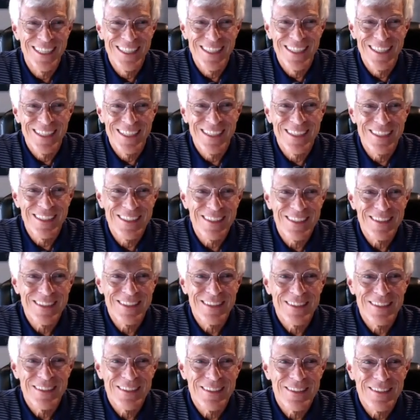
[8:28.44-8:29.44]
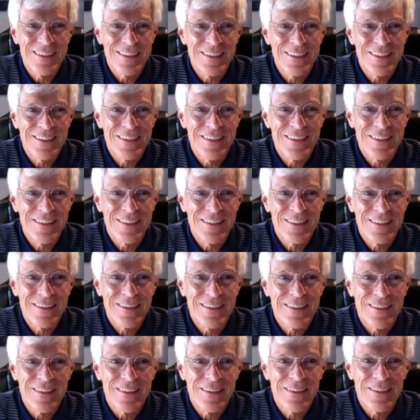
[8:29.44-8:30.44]

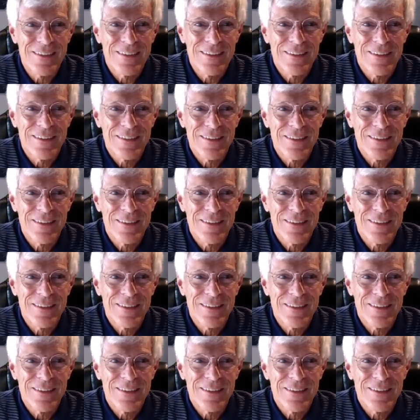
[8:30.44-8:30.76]
(silent)